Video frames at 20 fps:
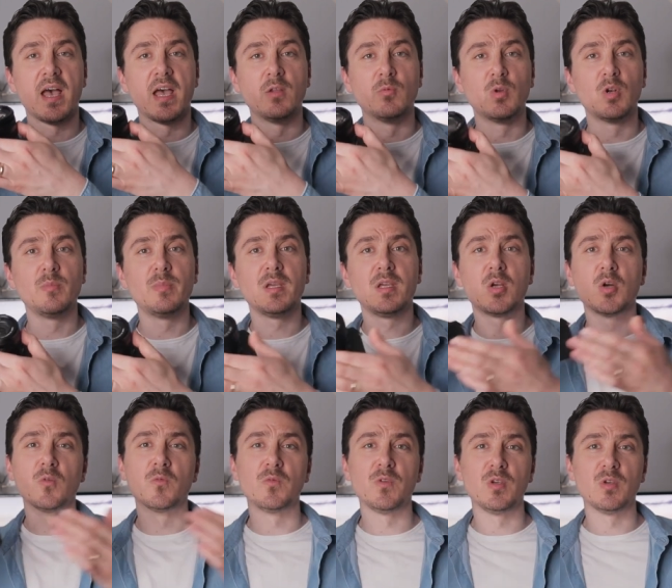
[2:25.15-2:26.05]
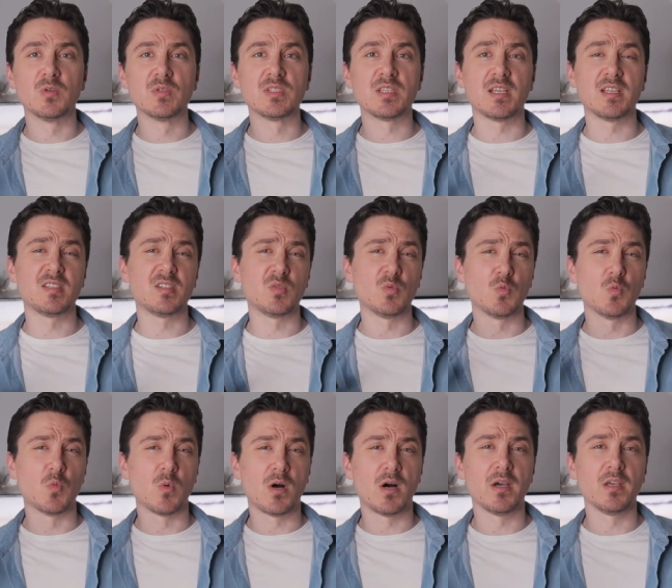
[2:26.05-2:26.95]
and will be confused as to
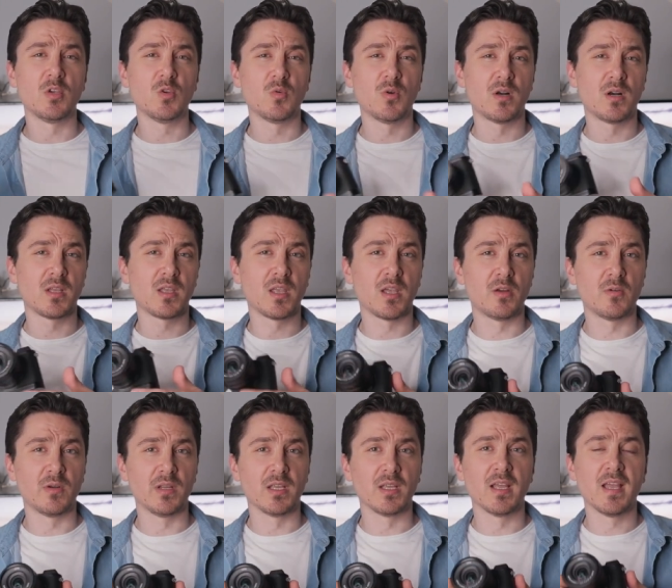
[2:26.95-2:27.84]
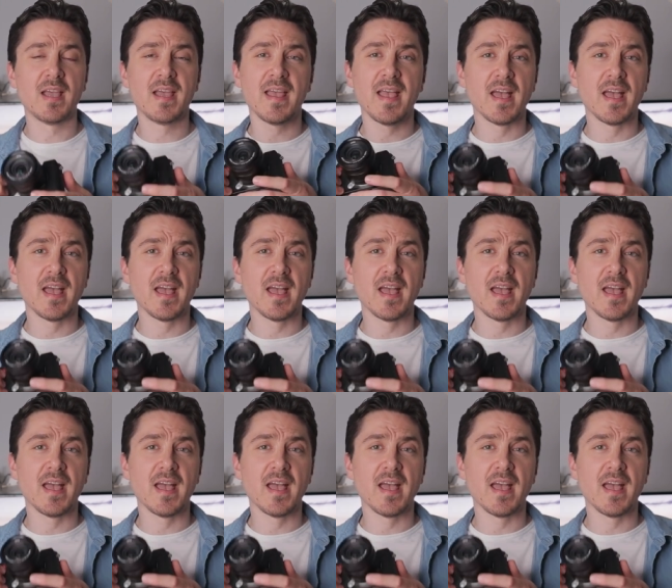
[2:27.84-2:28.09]
why you are carrying